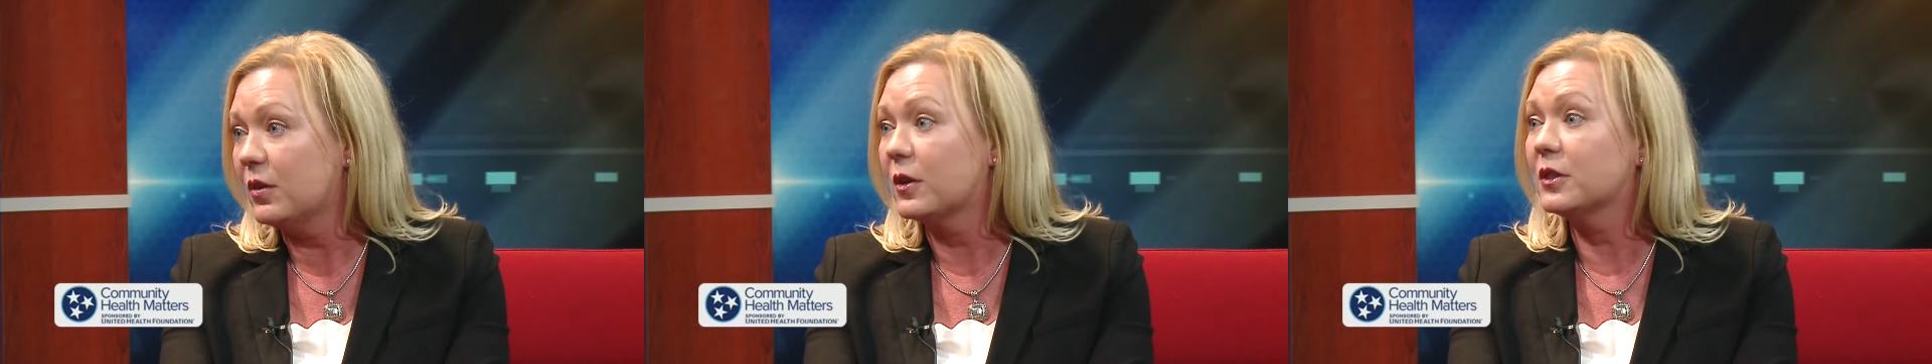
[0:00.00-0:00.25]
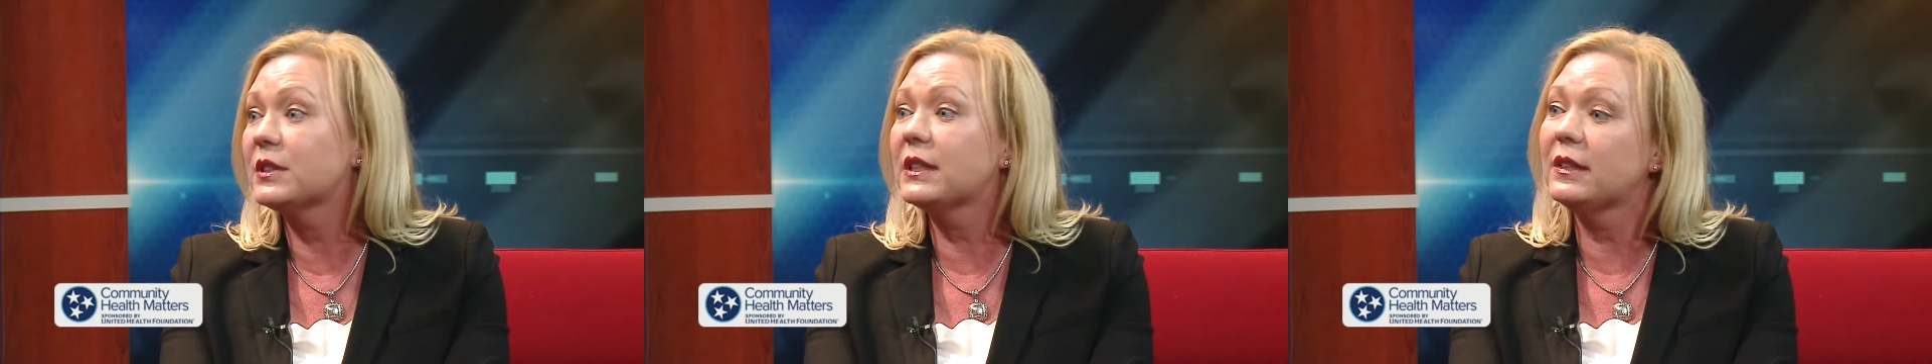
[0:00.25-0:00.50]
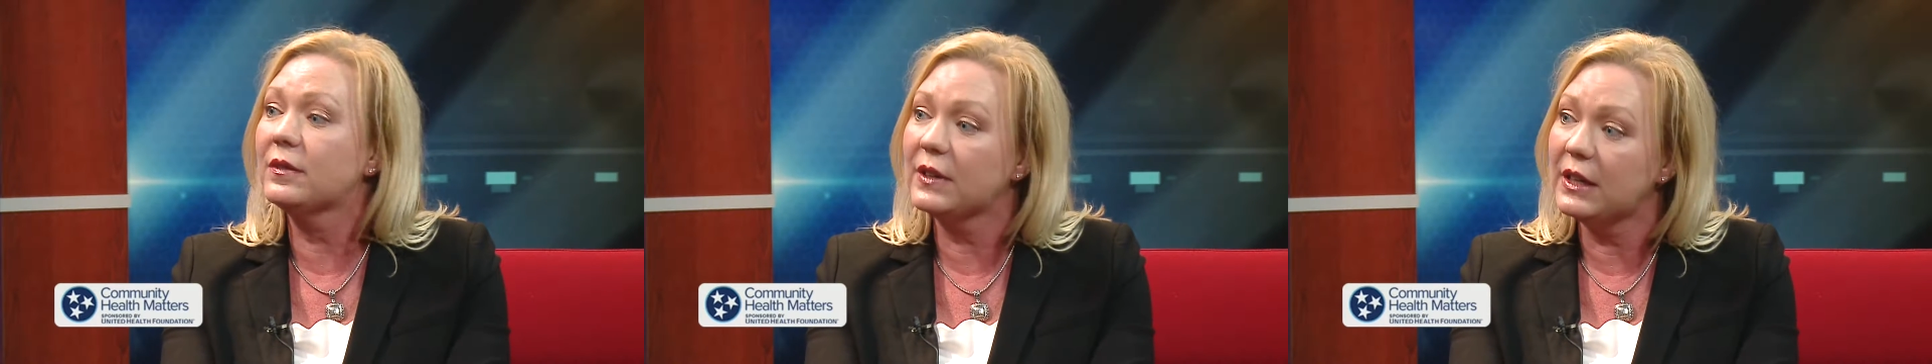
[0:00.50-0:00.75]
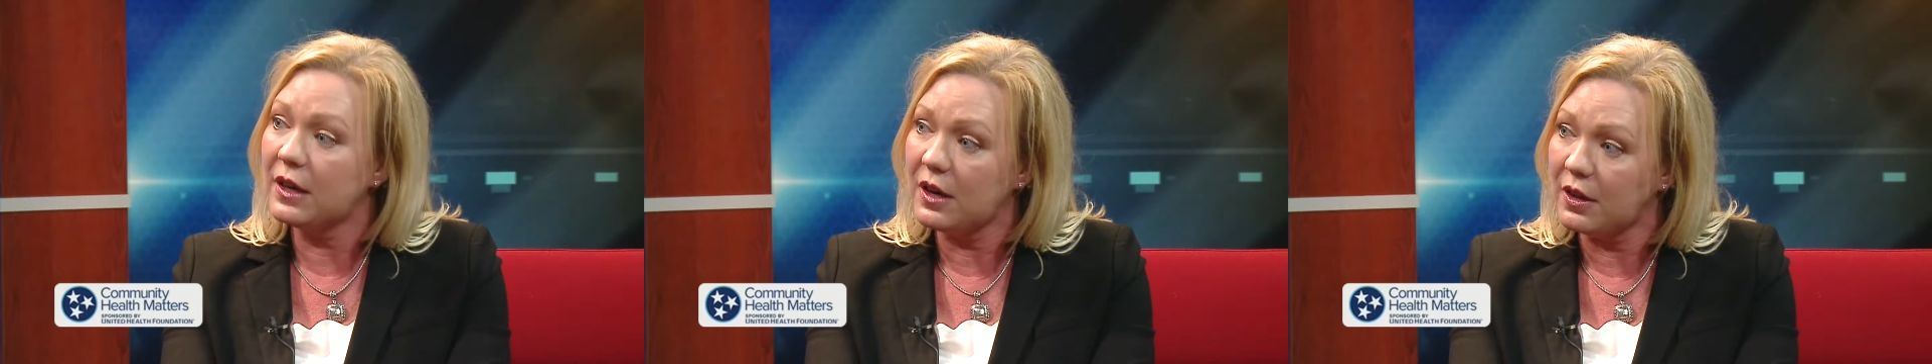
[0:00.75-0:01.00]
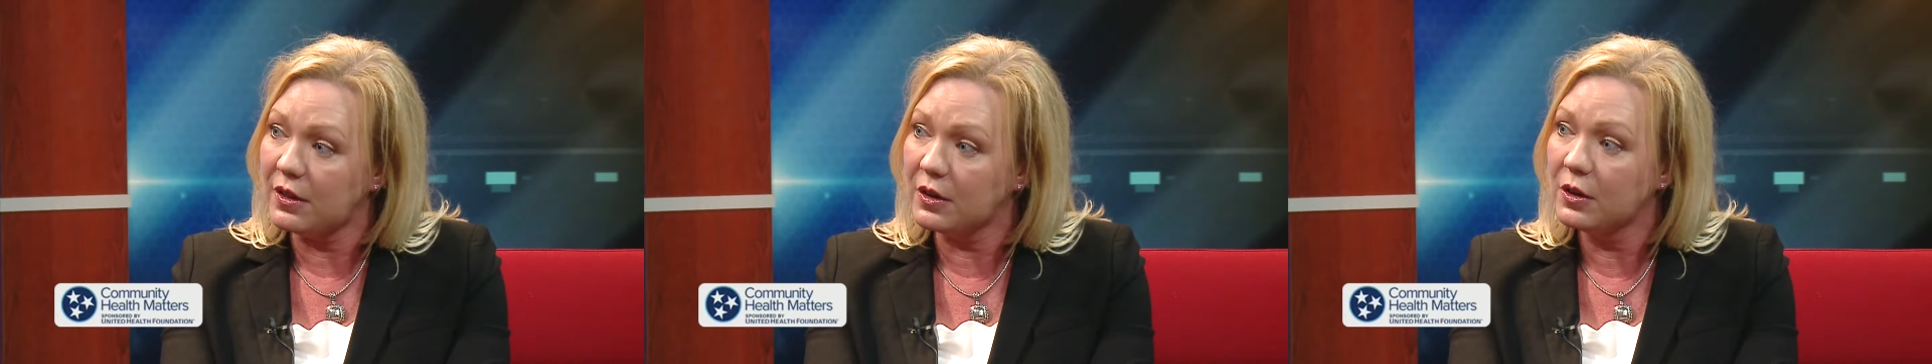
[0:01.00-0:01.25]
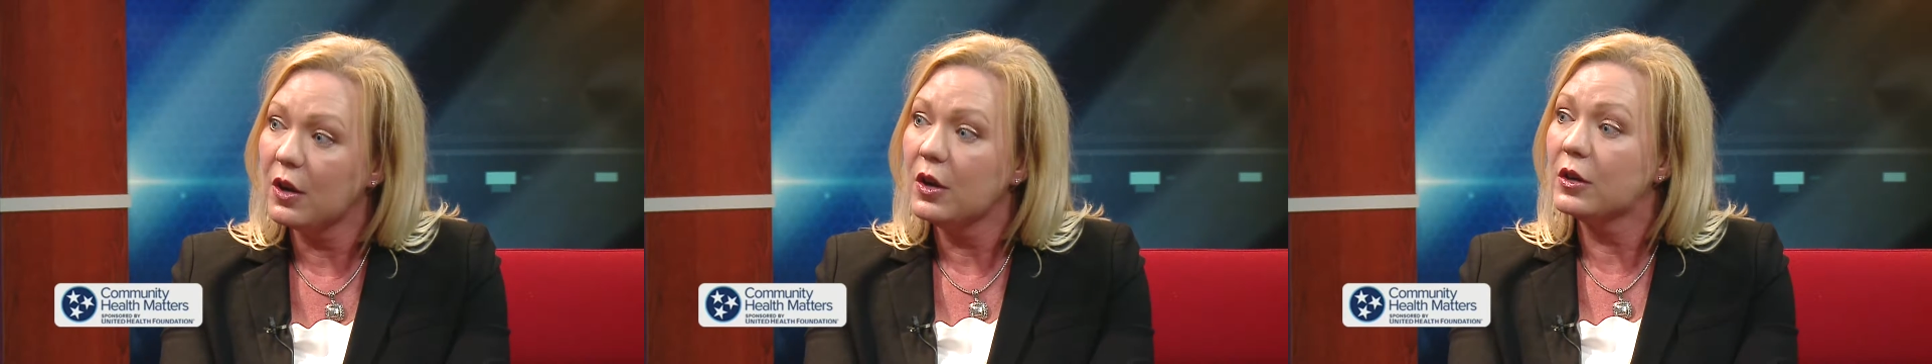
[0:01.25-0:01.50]
or her significant
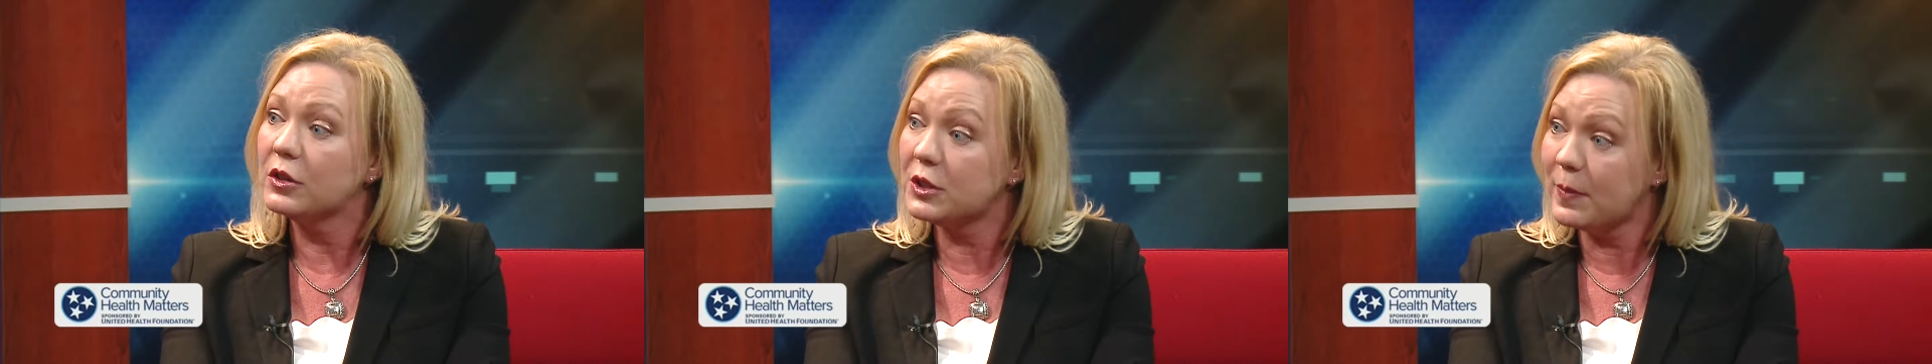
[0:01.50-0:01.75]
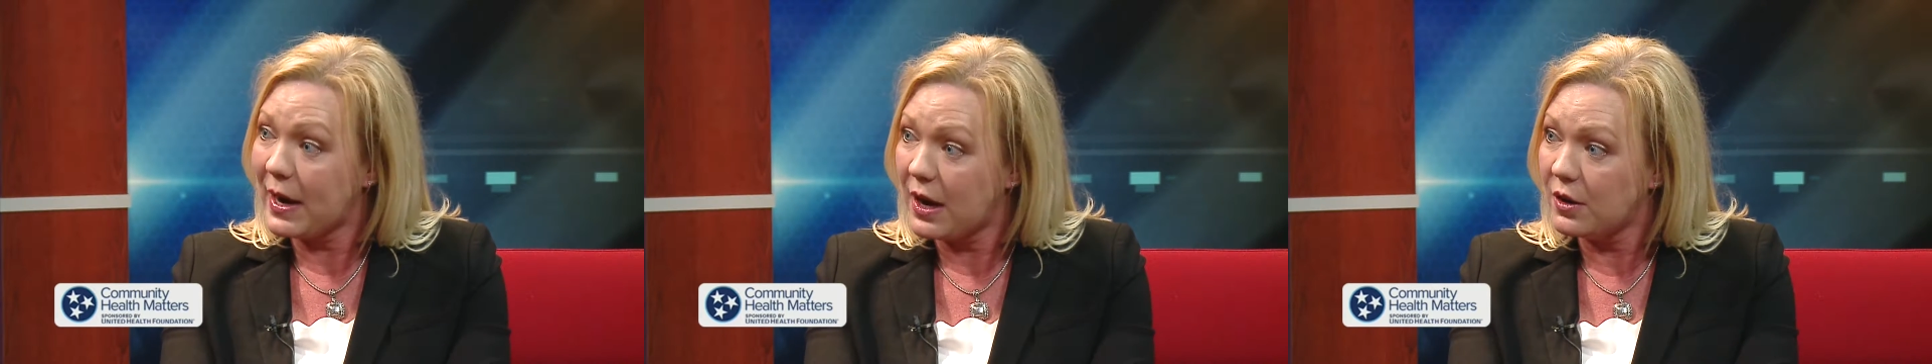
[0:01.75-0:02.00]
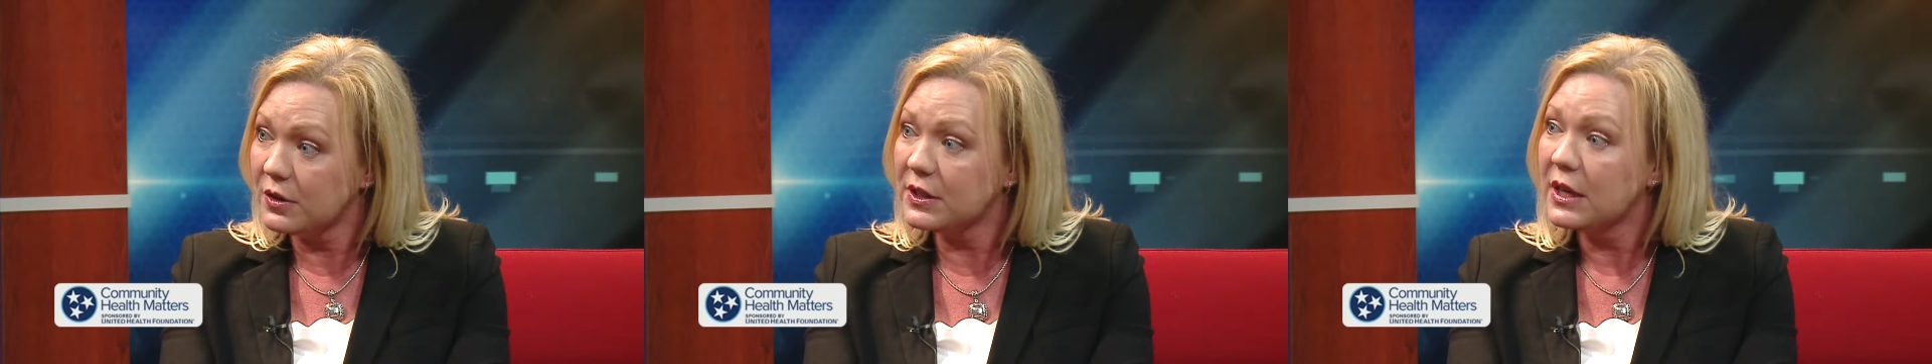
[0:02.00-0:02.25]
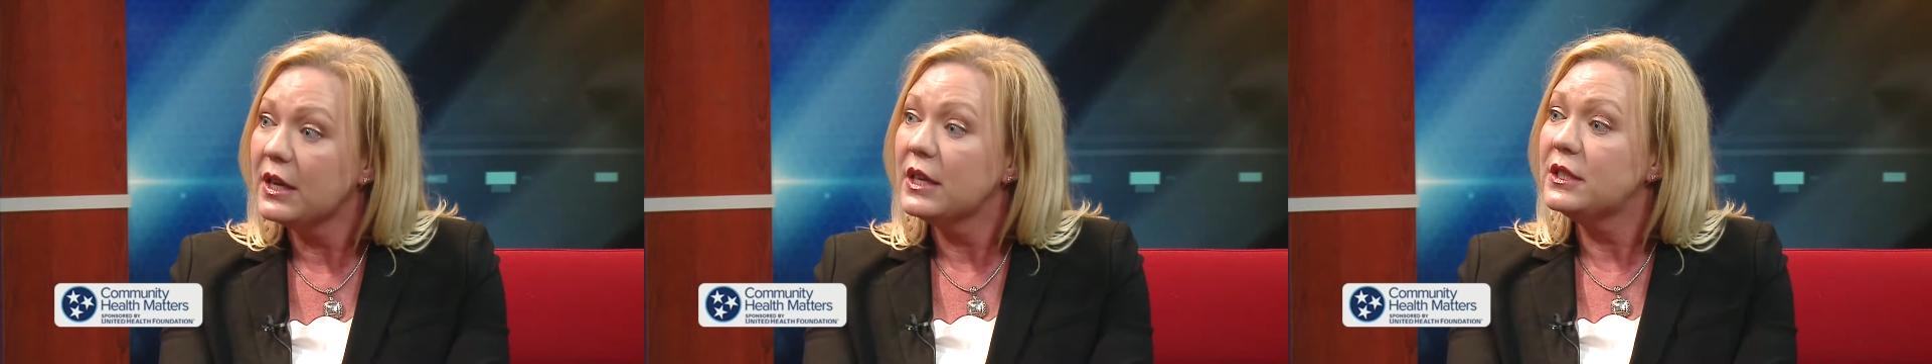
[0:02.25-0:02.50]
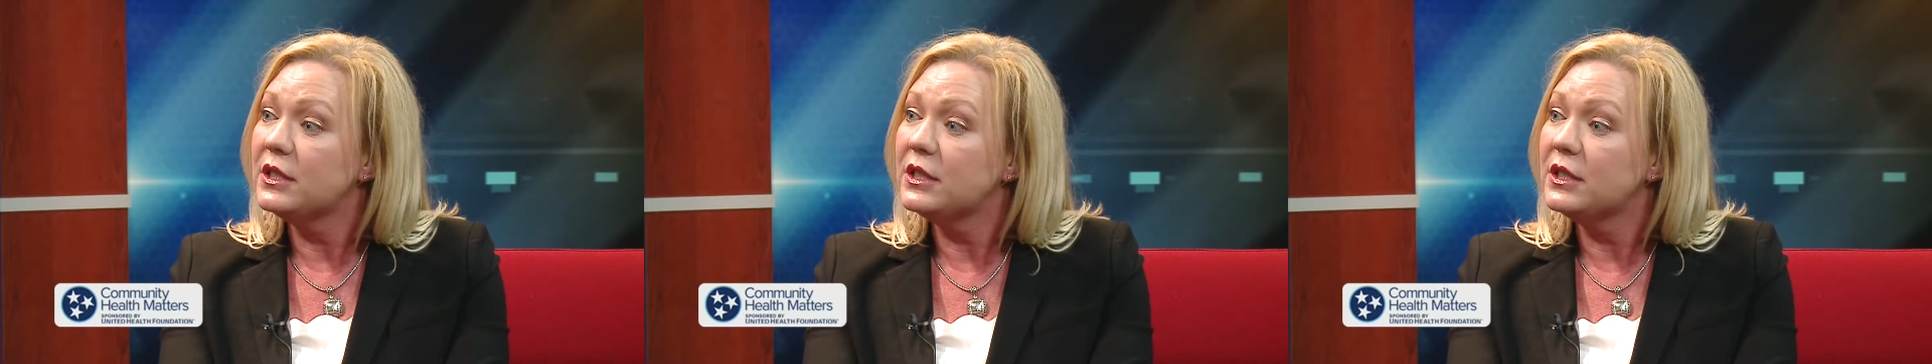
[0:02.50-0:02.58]
other, her spouse,